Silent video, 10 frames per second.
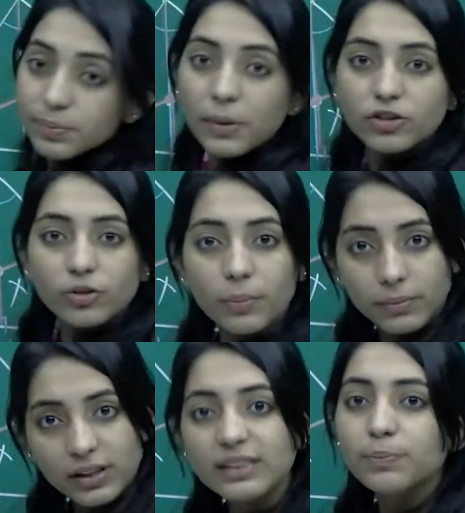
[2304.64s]
much,
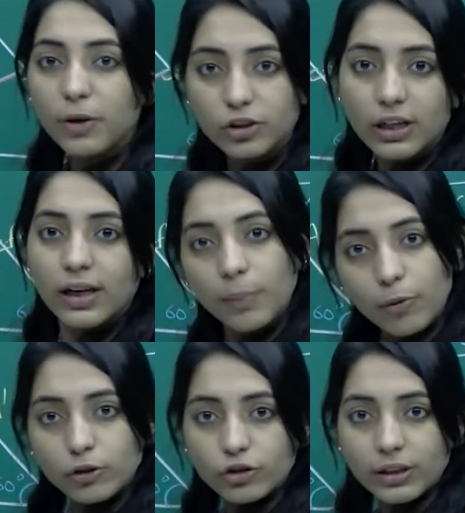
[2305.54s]
this particular
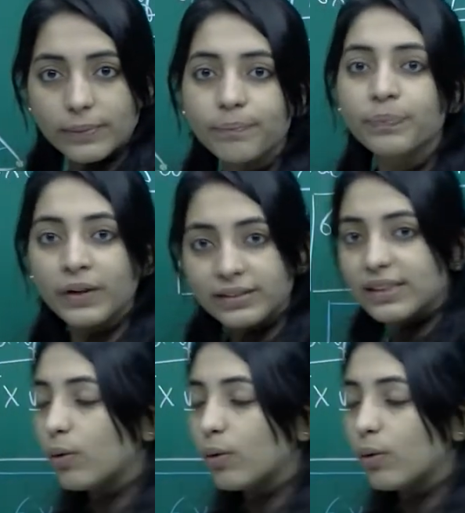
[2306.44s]
portion. See